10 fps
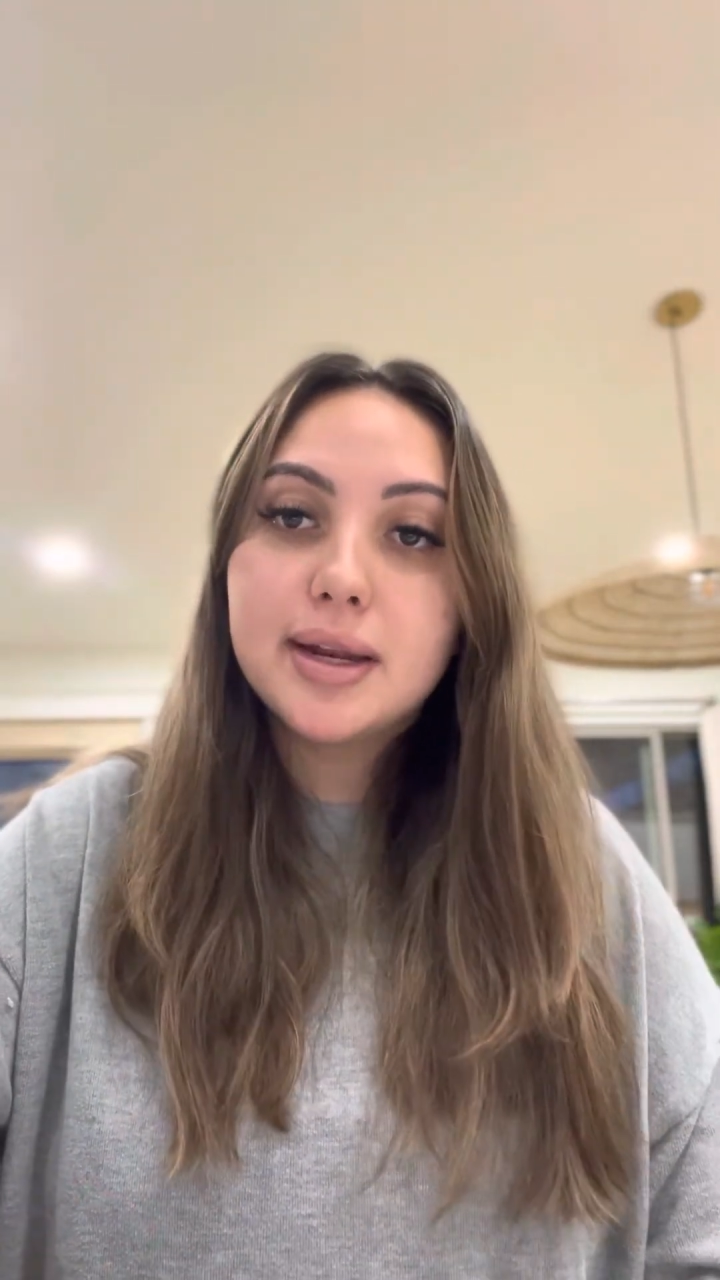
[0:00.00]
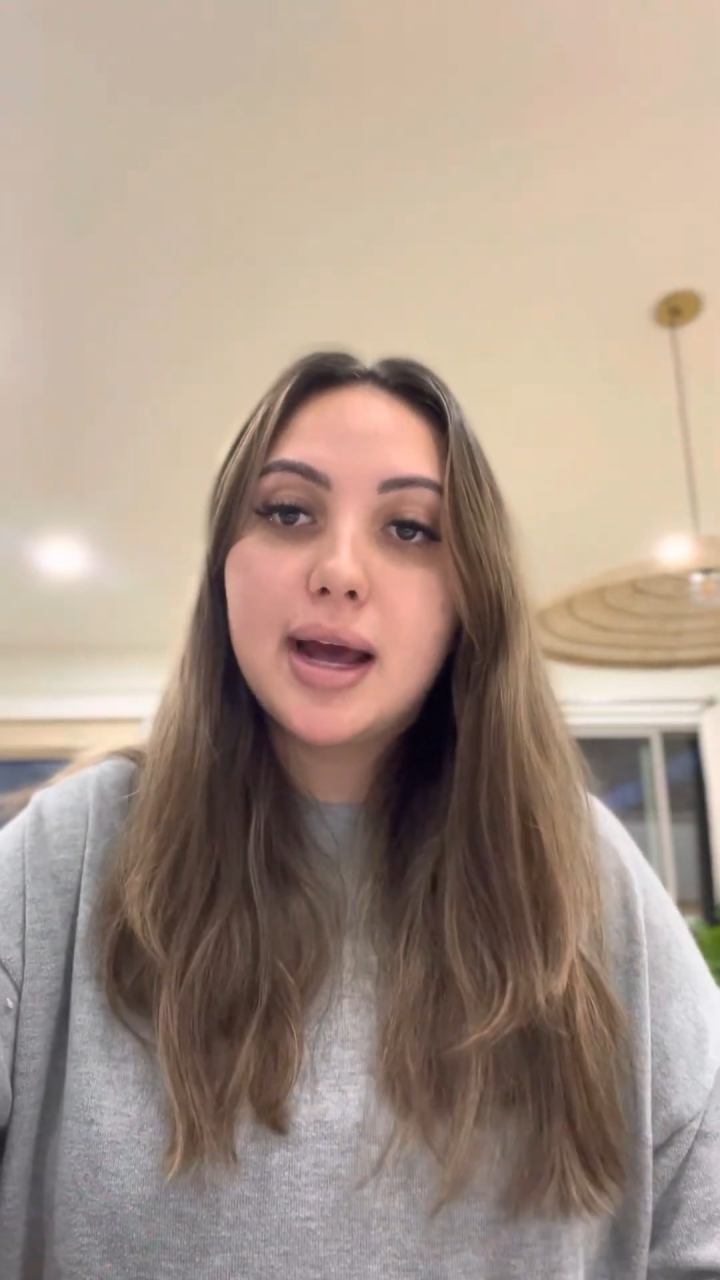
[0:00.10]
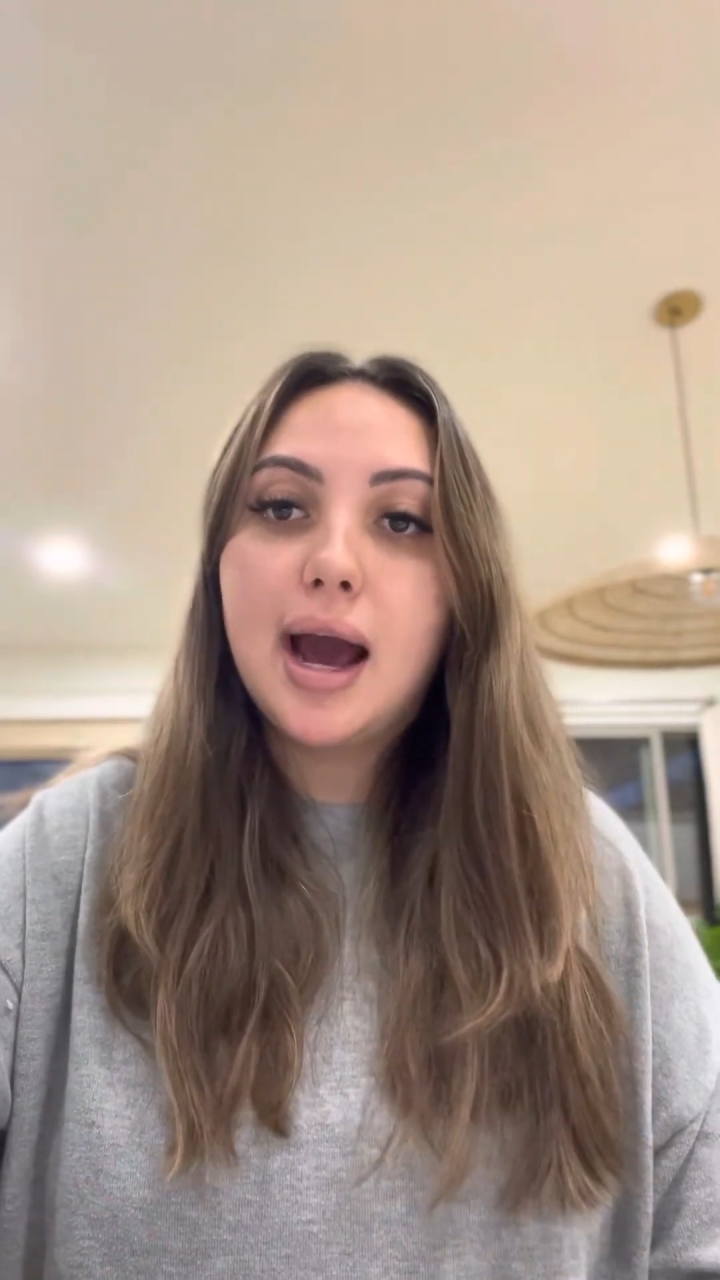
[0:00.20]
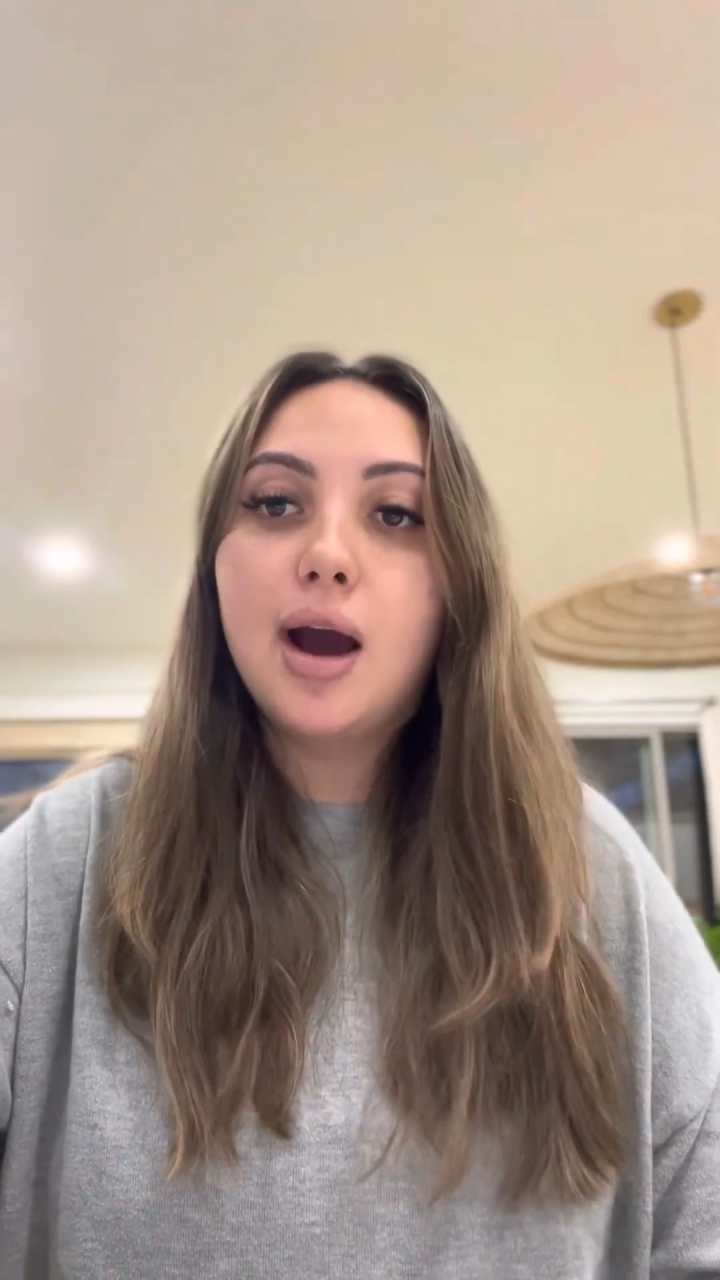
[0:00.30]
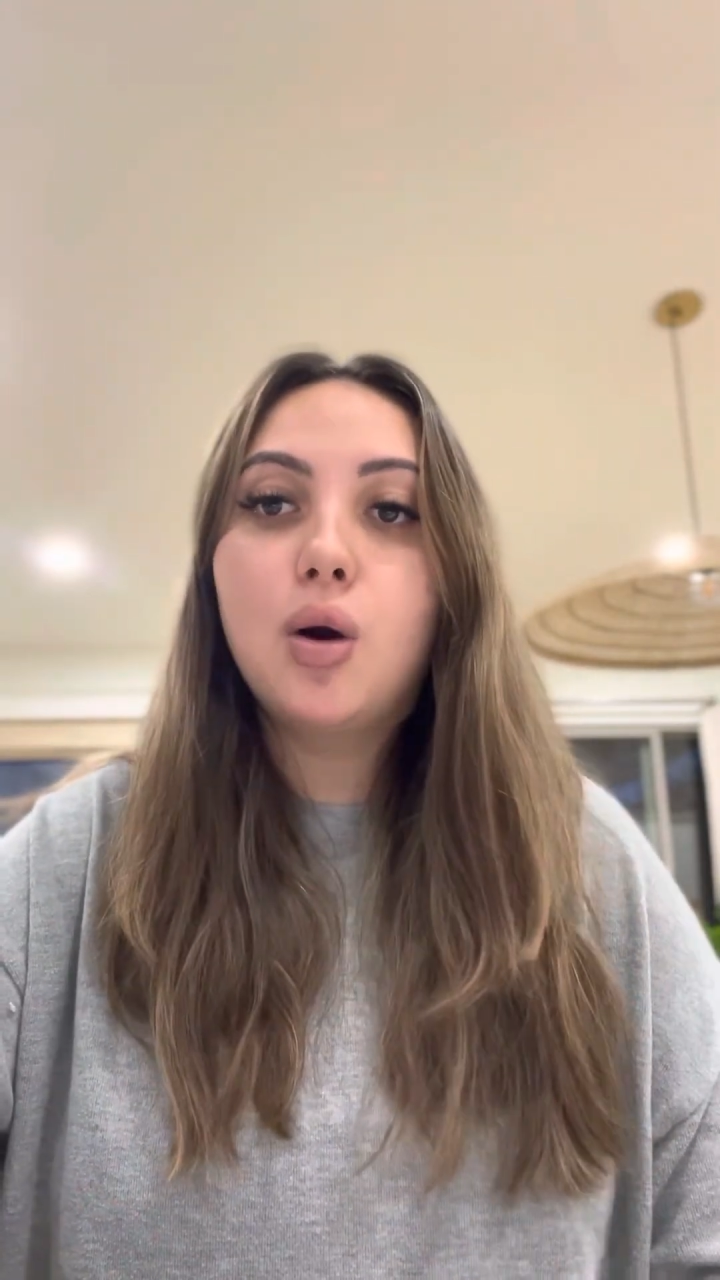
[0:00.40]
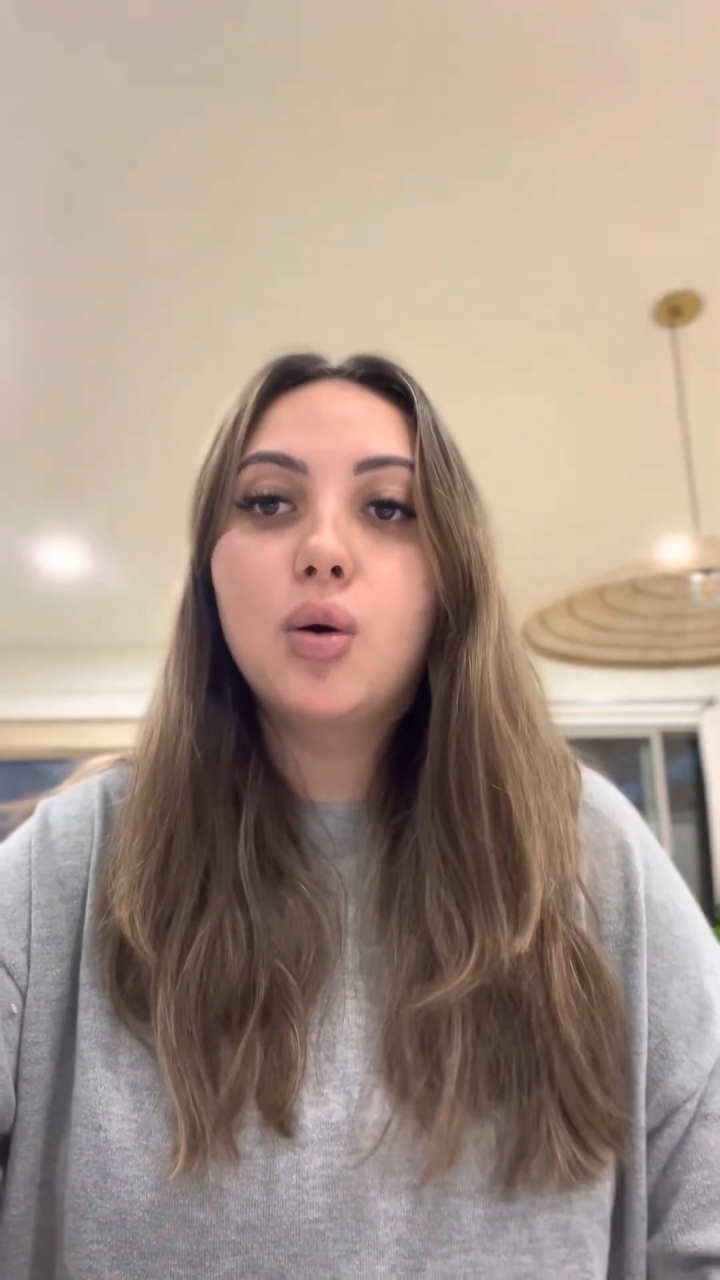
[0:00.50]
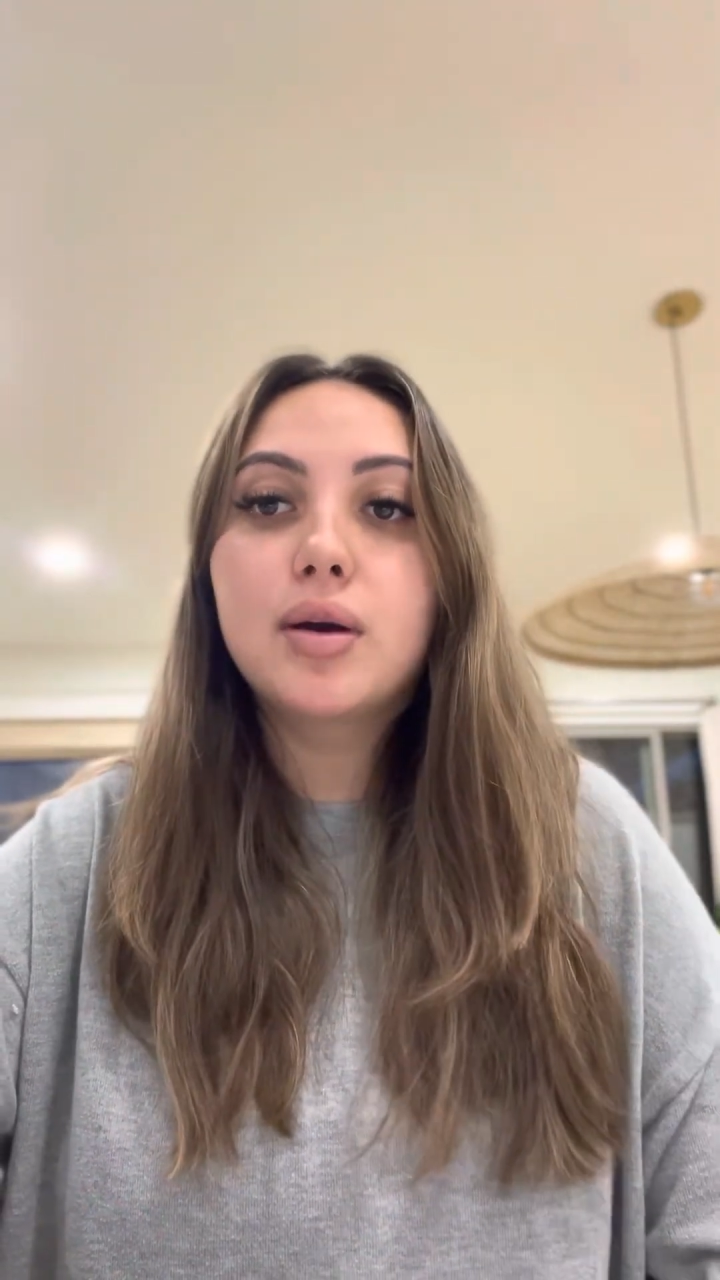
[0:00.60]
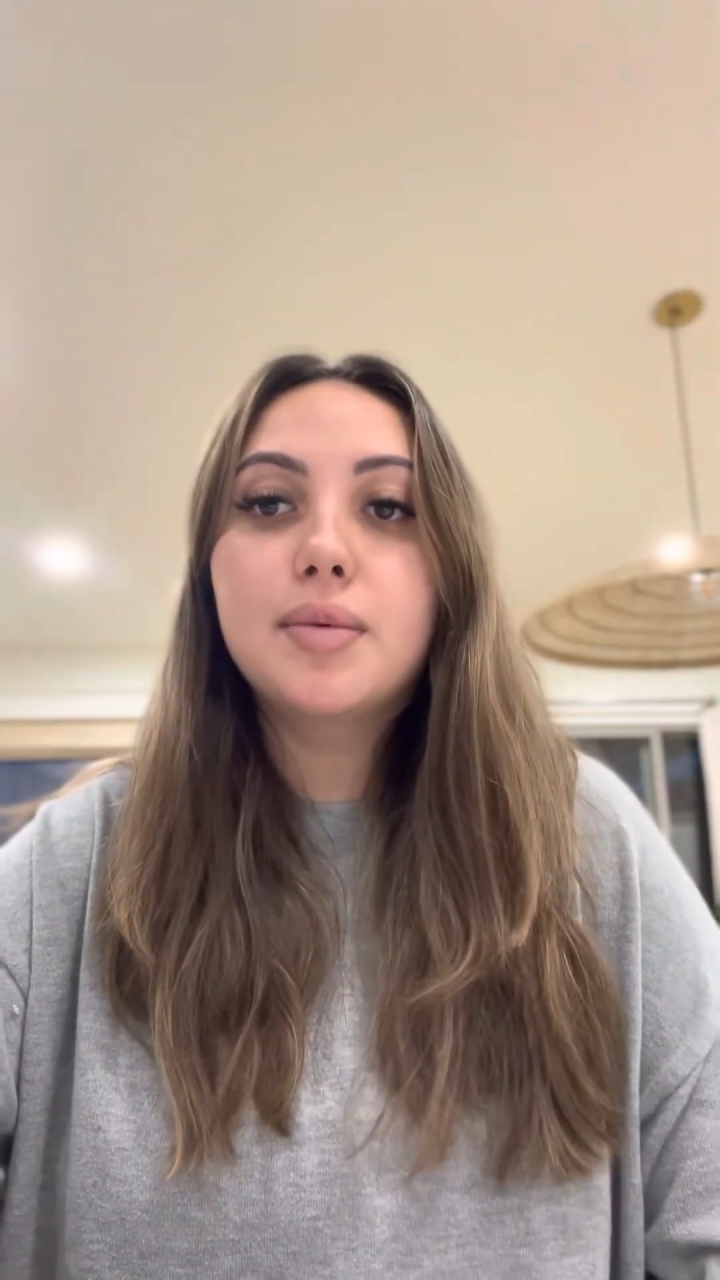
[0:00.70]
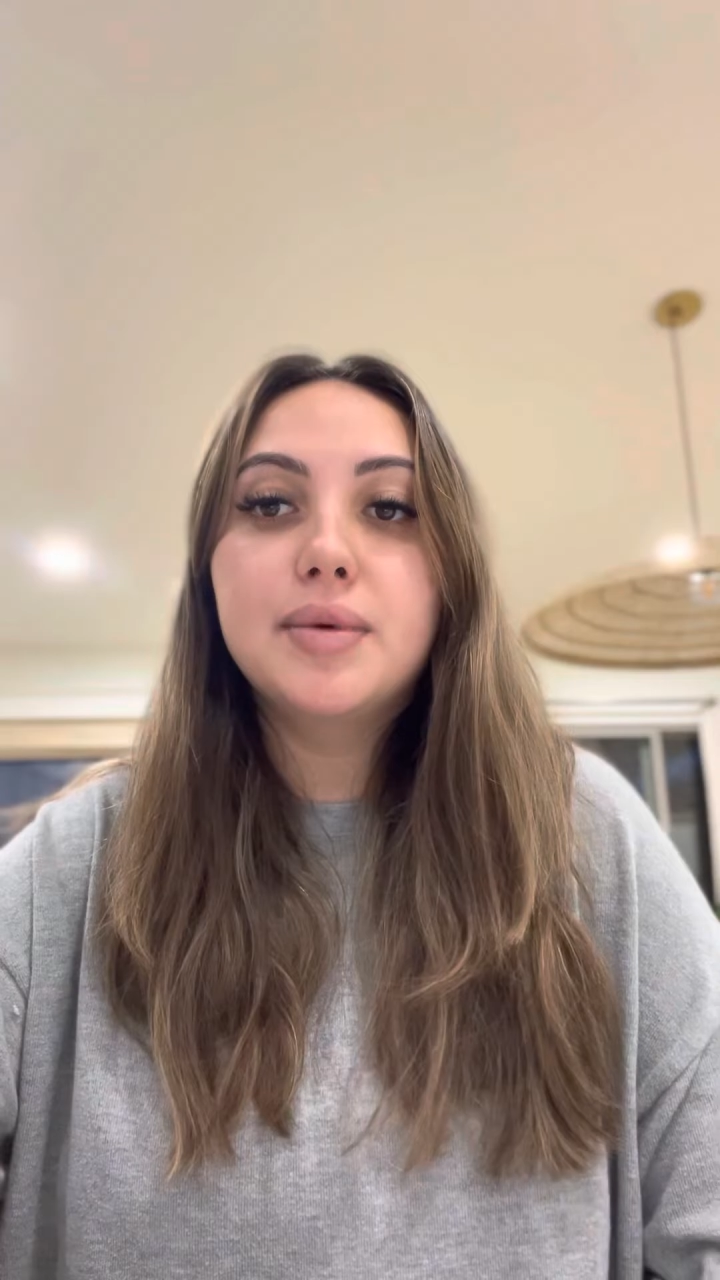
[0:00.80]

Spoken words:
how